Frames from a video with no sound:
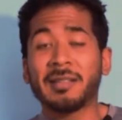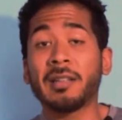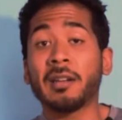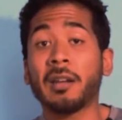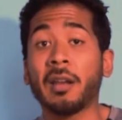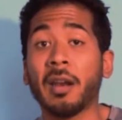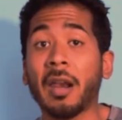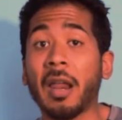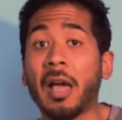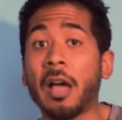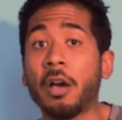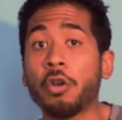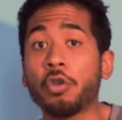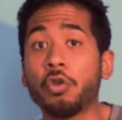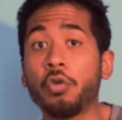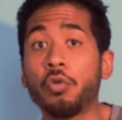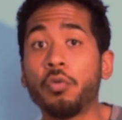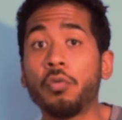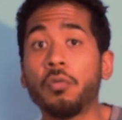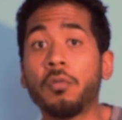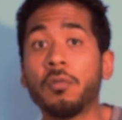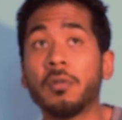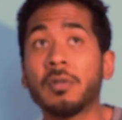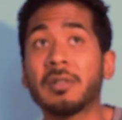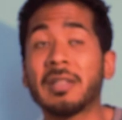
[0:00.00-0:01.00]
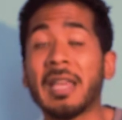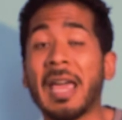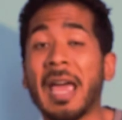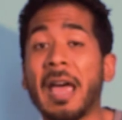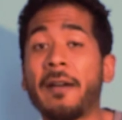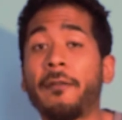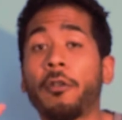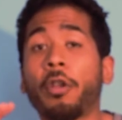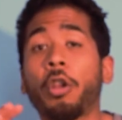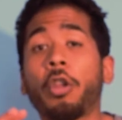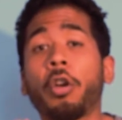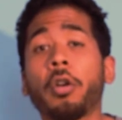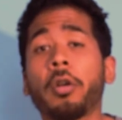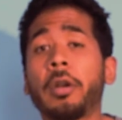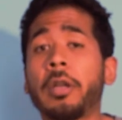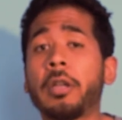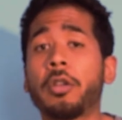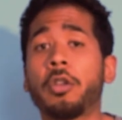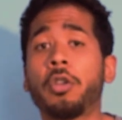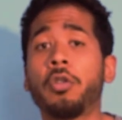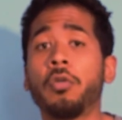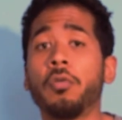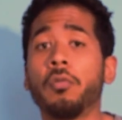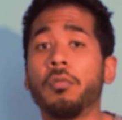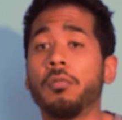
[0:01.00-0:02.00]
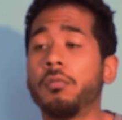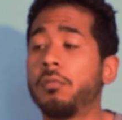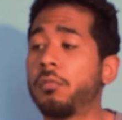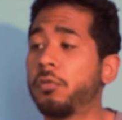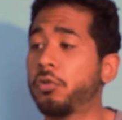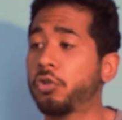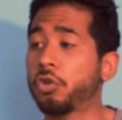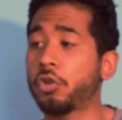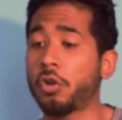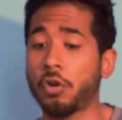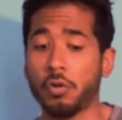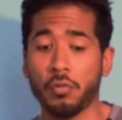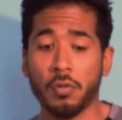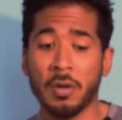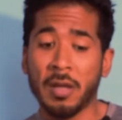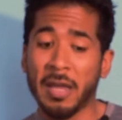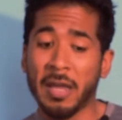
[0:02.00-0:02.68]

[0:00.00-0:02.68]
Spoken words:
going to allow you to have a learning cue. So